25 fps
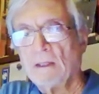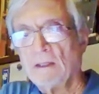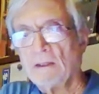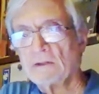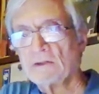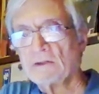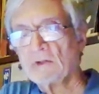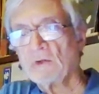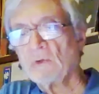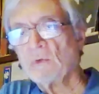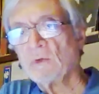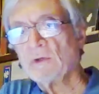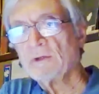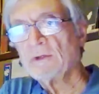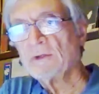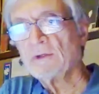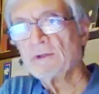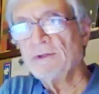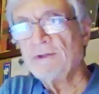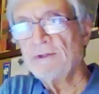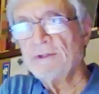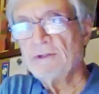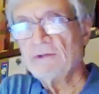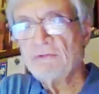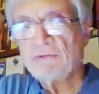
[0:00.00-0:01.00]
So what are
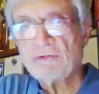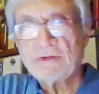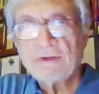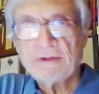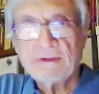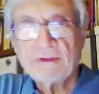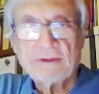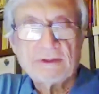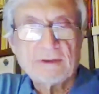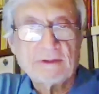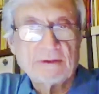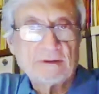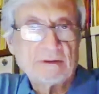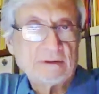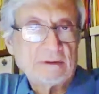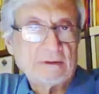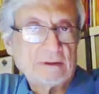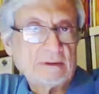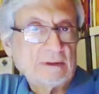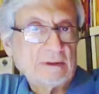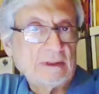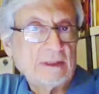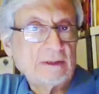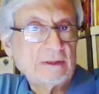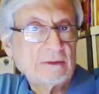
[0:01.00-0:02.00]
the different
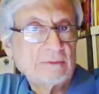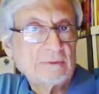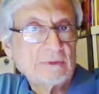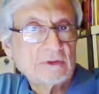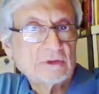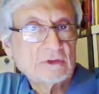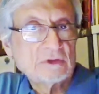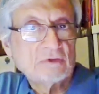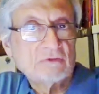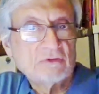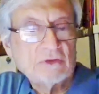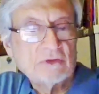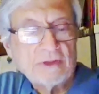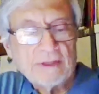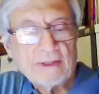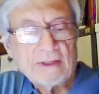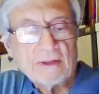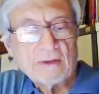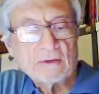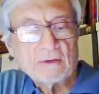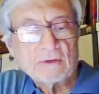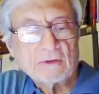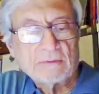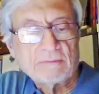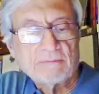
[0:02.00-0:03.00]
elements of a
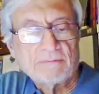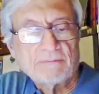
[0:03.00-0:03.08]
noun?